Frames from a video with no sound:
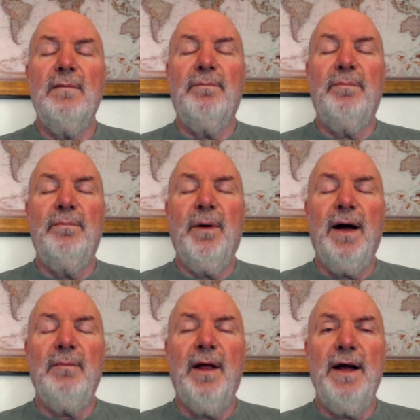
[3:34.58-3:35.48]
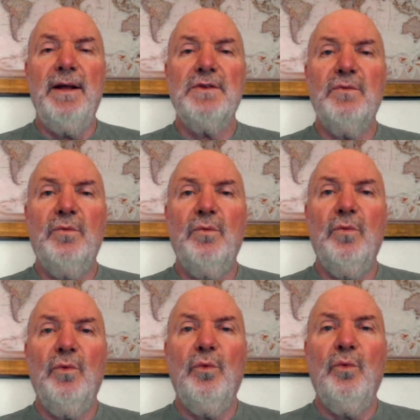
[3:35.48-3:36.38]
the bottom line is,
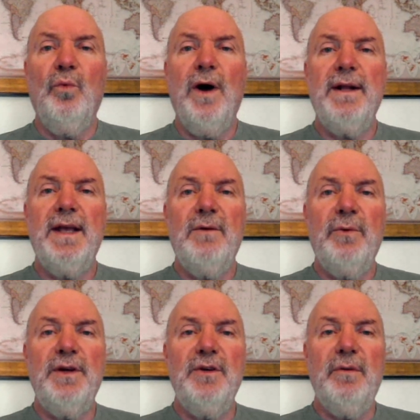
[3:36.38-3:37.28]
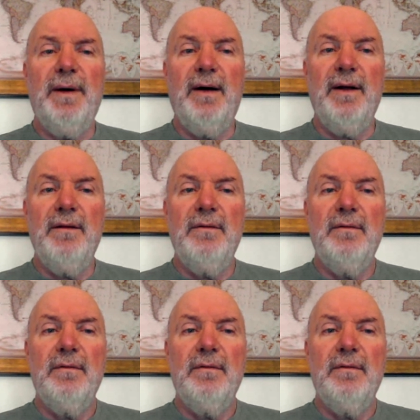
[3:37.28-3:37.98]
what can we do about it?